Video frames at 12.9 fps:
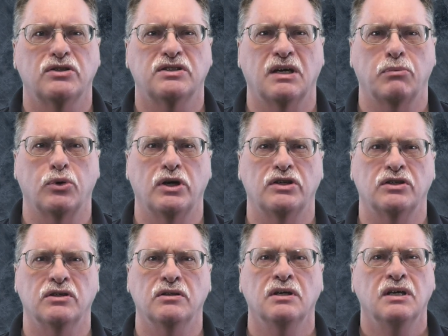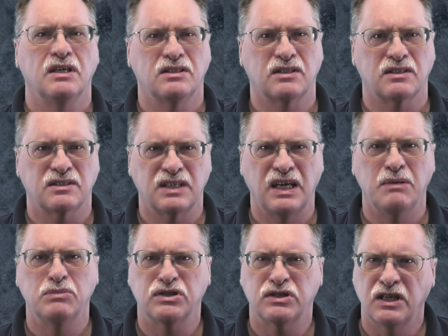separation is the
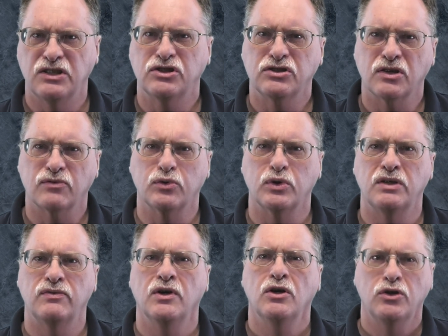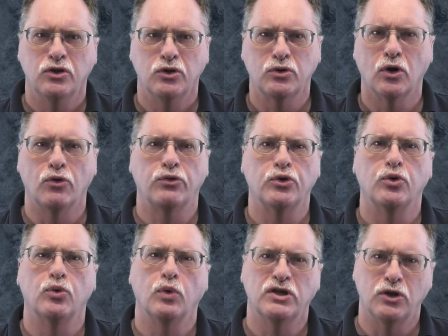same stages of grief you go through
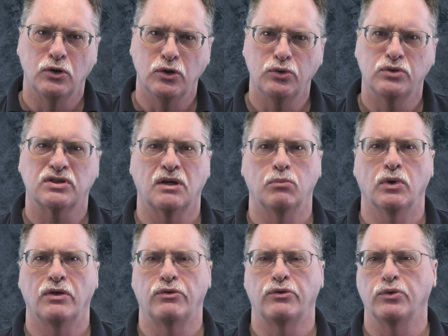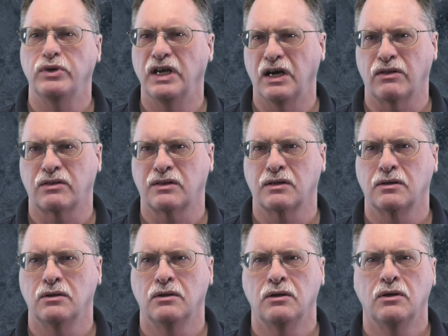when you lose someone through death,
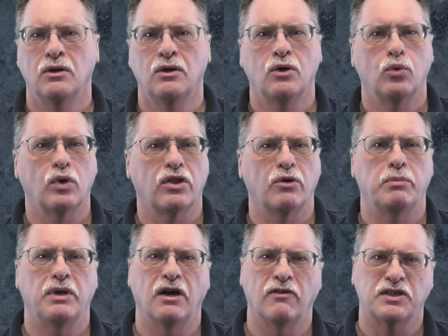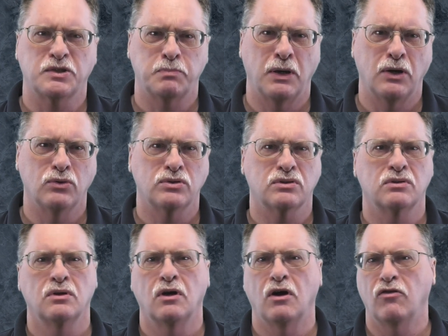whether it be a spouse,
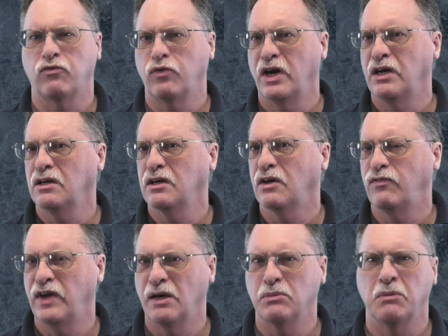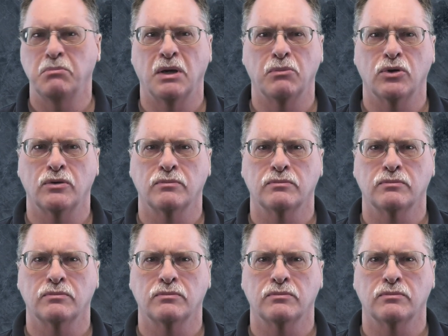a friend, a family member.